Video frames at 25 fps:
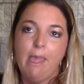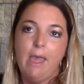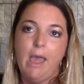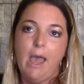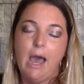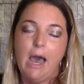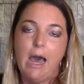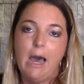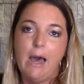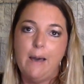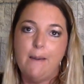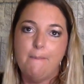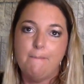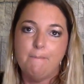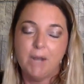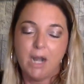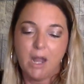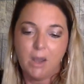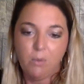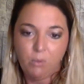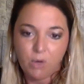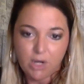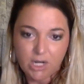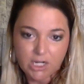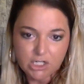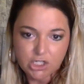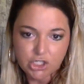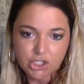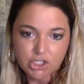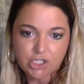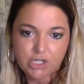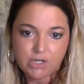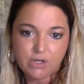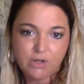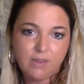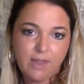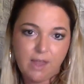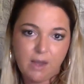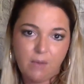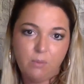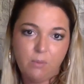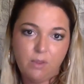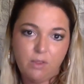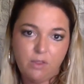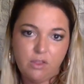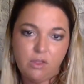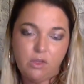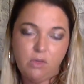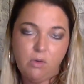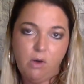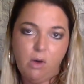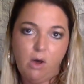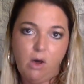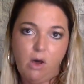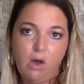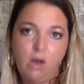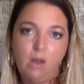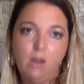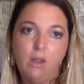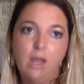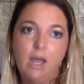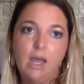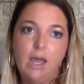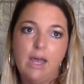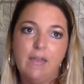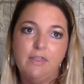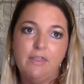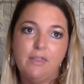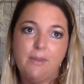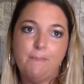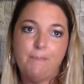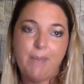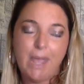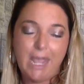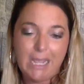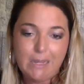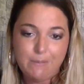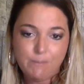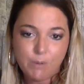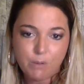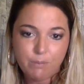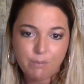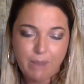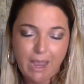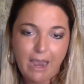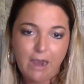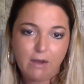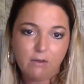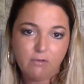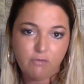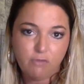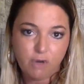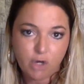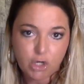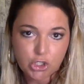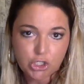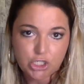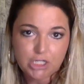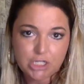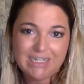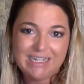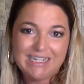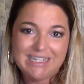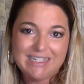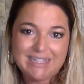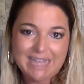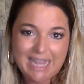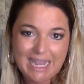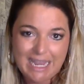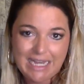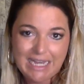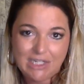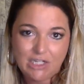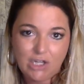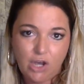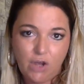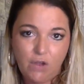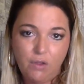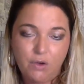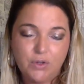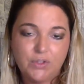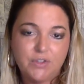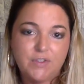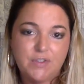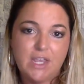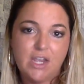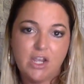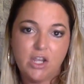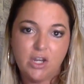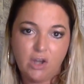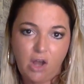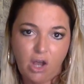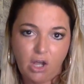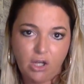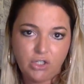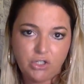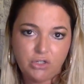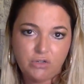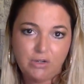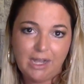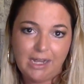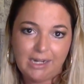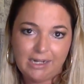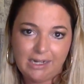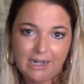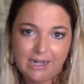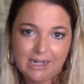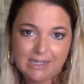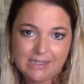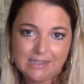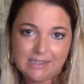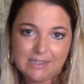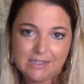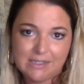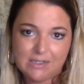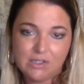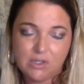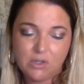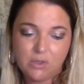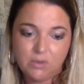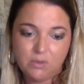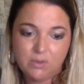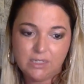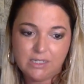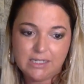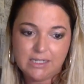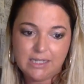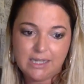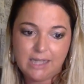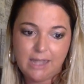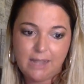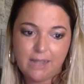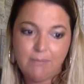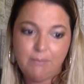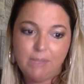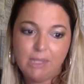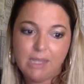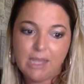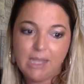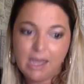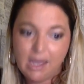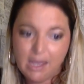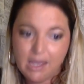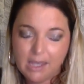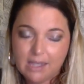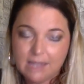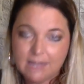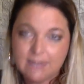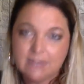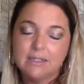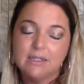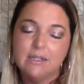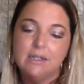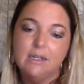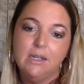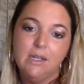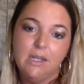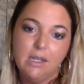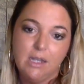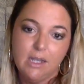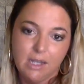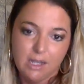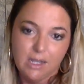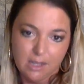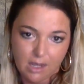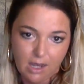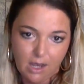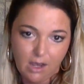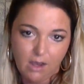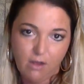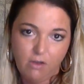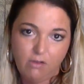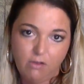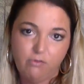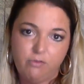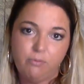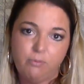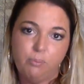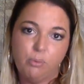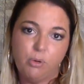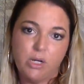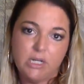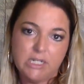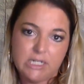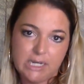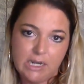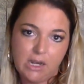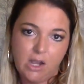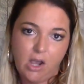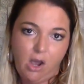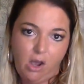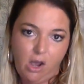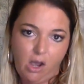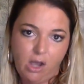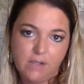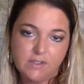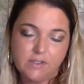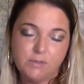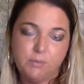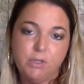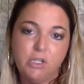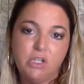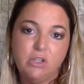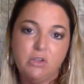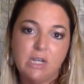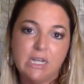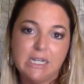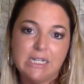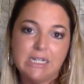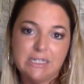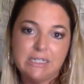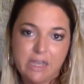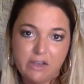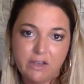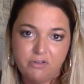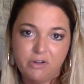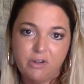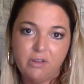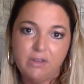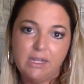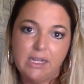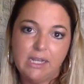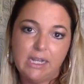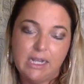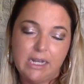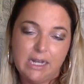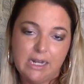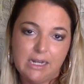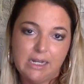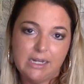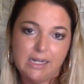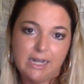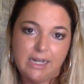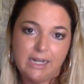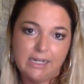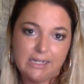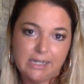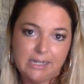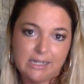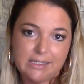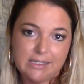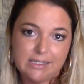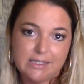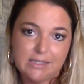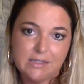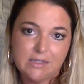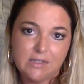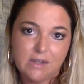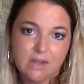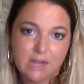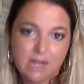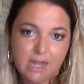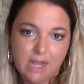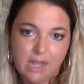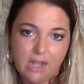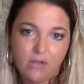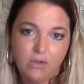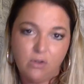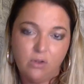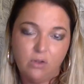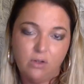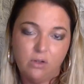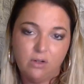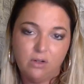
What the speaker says: But I wanted to share that with you all. The paperback version is $8. They could not do 99 cents only today because of printing costs, but you can definitely get it at 99 cents on Kindle